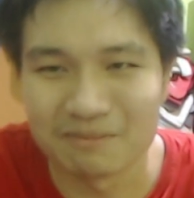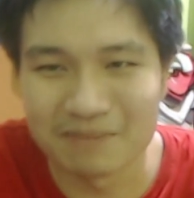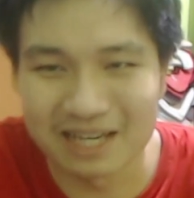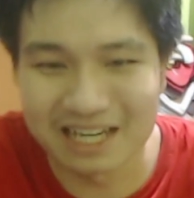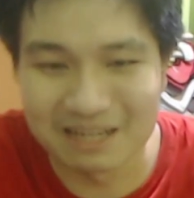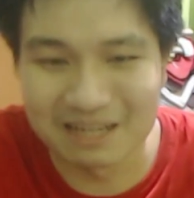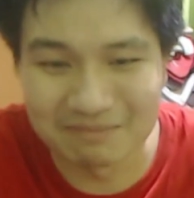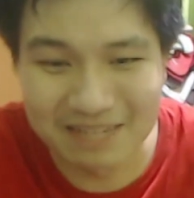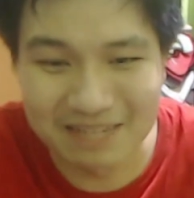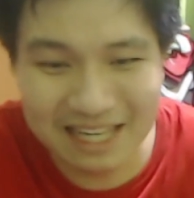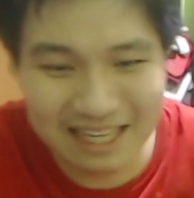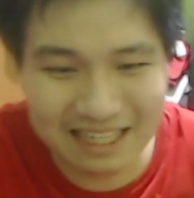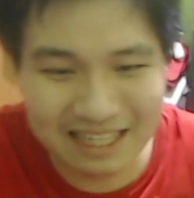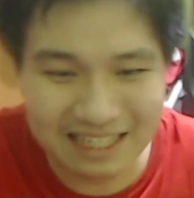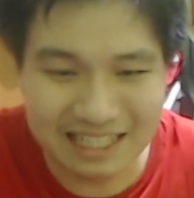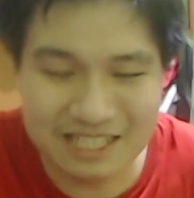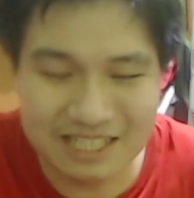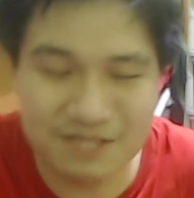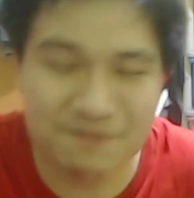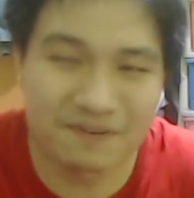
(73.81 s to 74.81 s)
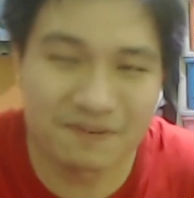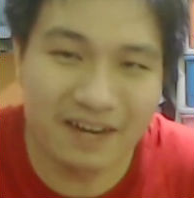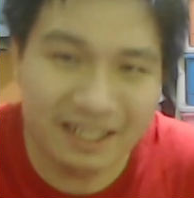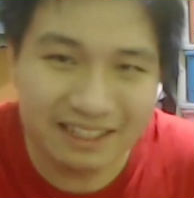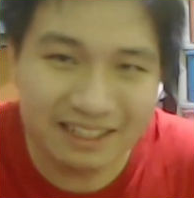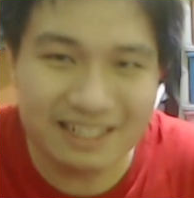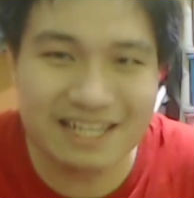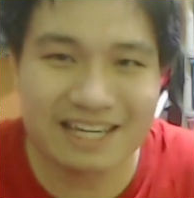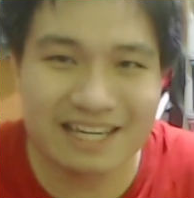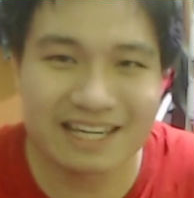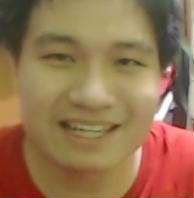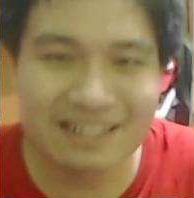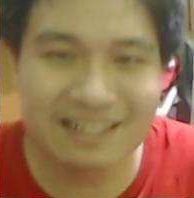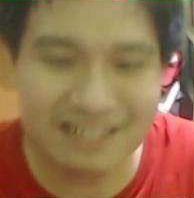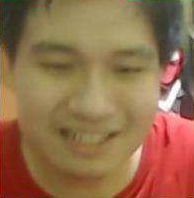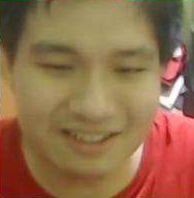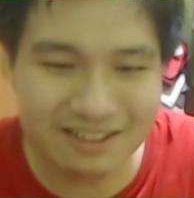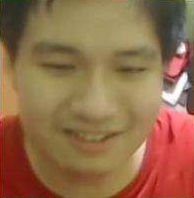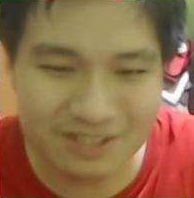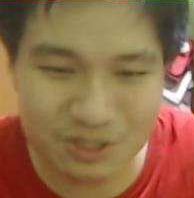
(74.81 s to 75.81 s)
But it's finally here, you know.